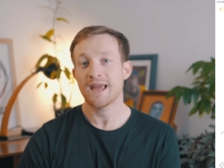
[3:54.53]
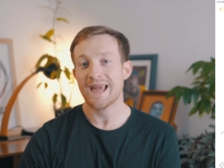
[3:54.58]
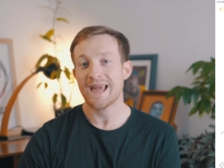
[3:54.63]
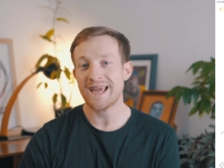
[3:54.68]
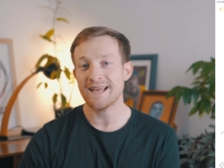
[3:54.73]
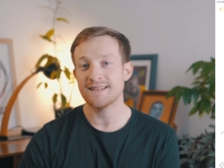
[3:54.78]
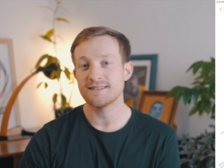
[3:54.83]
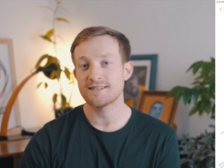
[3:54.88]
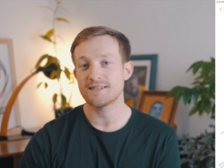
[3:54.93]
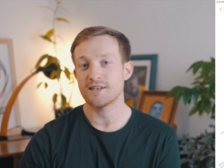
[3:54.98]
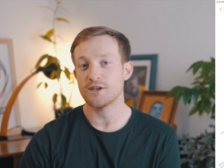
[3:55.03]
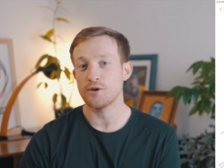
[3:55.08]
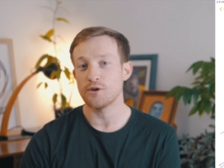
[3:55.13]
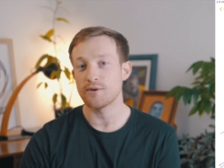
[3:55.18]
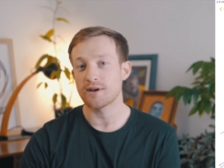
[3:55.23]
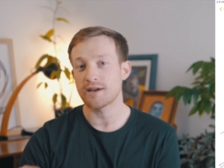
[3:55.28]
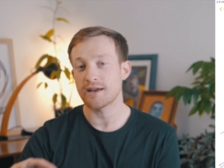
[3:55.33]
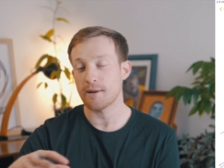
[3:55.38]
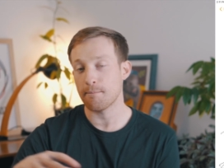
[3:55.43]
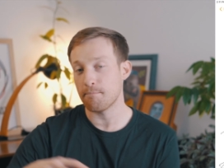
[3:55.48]
Hence,
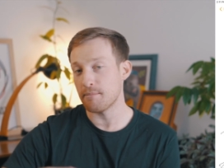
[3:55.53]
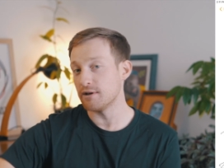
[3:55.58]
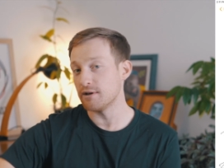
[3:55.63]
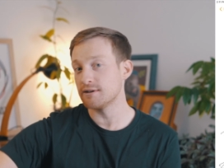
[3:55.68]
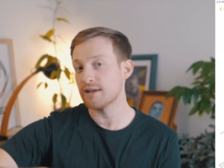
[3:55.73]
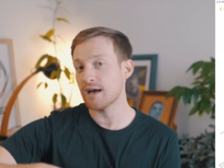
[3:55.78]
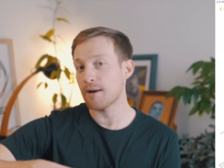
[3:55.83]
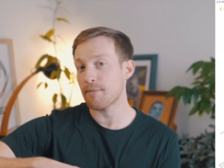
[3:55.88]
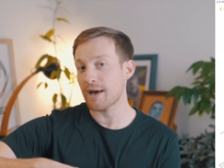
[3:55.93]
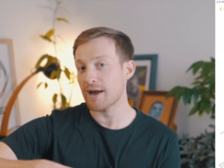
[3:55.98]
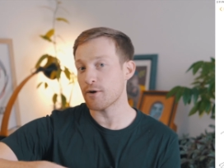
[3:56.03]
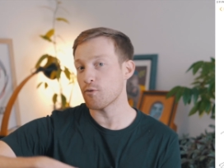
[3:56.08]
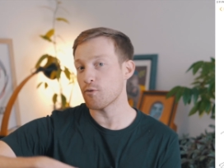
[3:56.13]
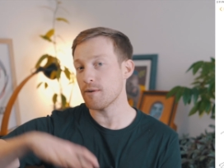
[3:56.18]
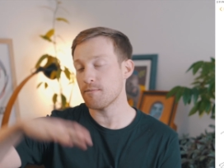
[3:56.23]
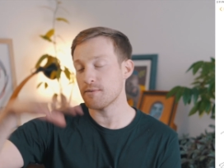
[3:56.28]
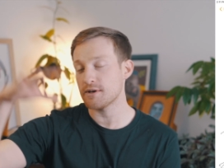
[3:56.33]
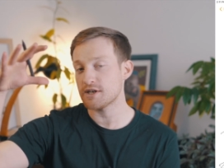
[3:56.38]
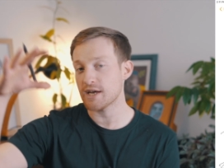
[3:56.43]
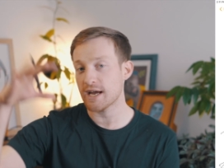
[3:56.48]
you are going to build up a
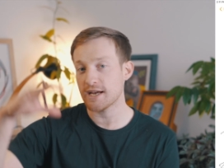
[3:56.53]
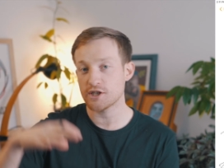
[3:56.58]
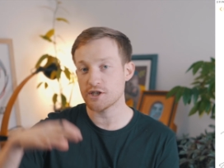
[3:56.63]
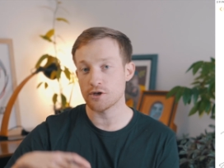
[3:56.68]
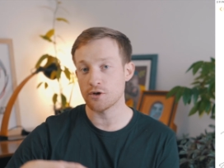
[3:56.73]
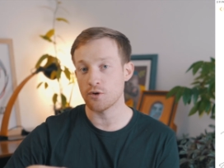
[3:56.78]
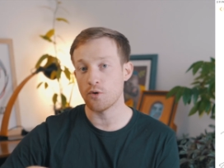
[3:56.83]
reputation